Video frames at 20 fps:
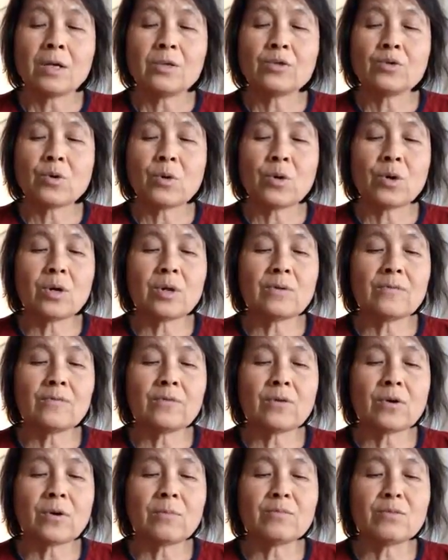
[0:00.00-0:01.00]
joy
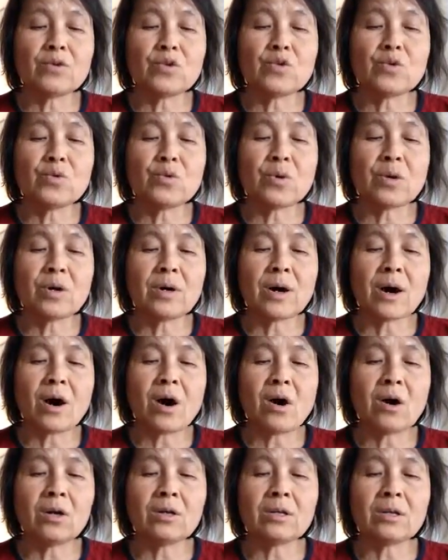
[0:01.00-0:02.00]
from your
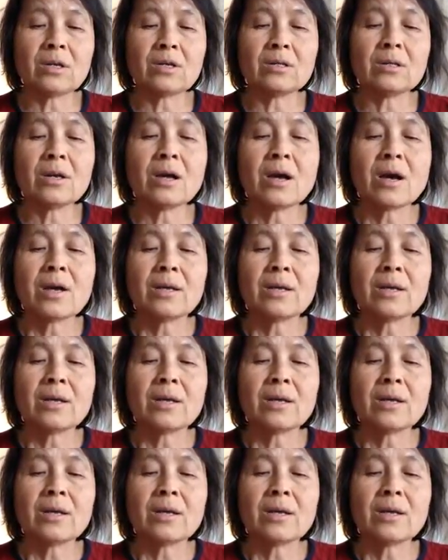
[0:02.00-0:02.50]
heart and